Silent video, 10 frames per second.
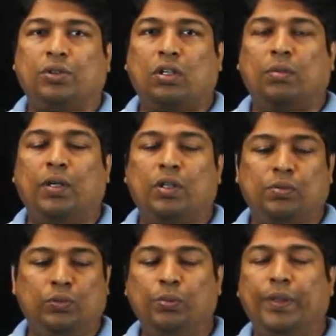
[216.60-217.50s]
talk about
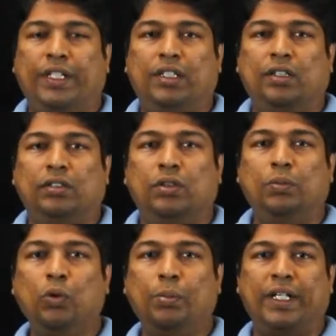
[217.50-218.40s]
movement. So
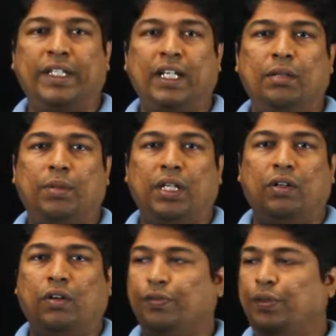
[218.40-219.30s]
movement can be
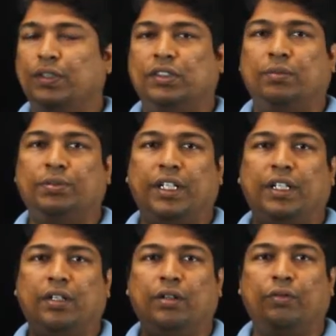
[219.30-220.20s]
of your
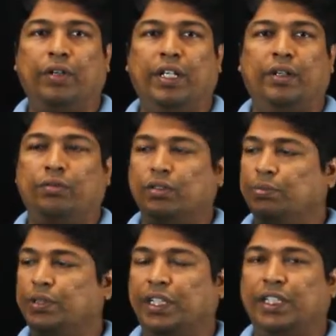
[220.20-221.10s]
subject, where
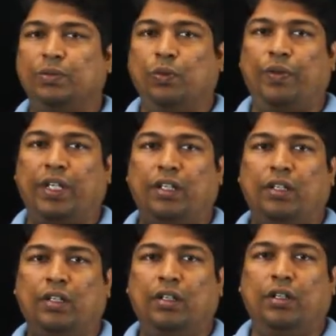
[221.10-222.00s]
subject is moving
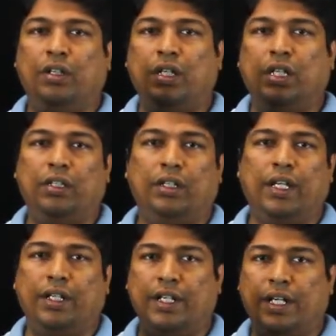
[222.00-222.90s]
in
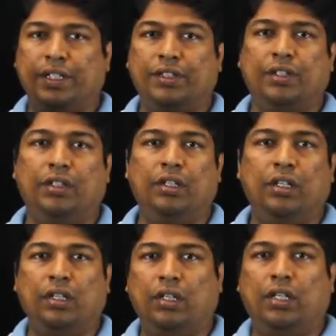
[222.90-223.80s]
any direction,
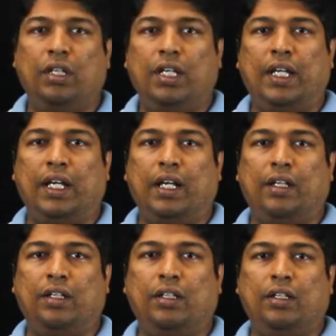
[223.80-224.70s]

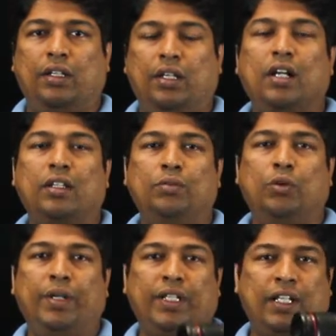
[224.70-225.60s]
and another
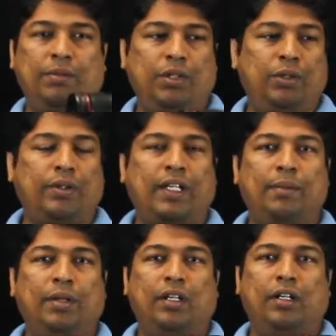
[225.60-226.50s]
movement can be your
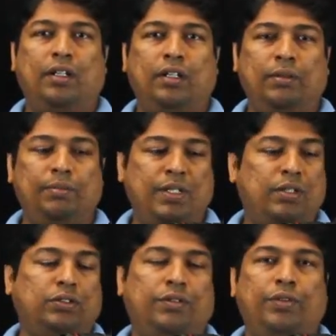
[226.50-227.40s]
camera
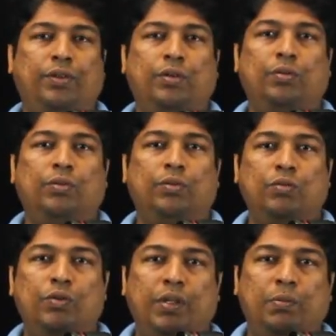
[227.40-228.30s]
because of your
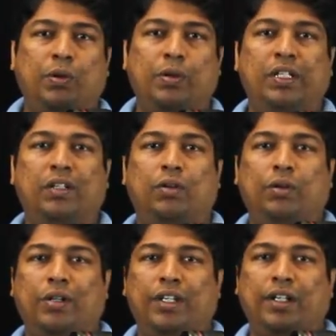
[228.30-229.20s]
moving body, or
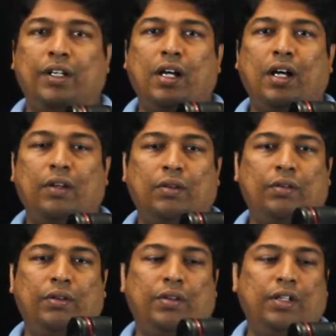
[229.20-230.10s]
you are in a car, or
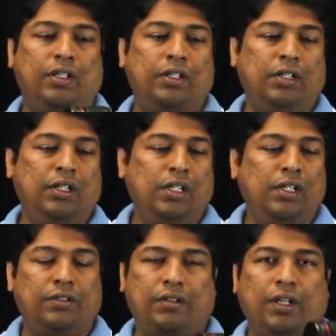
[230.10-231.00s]
you're in a
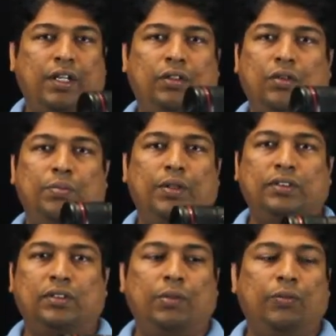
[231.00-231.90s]
train or bus
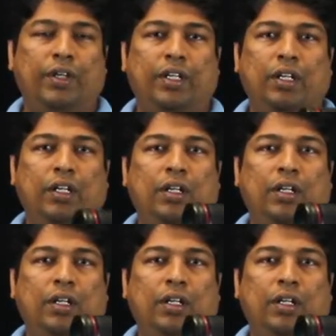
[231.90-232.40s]
somewhere,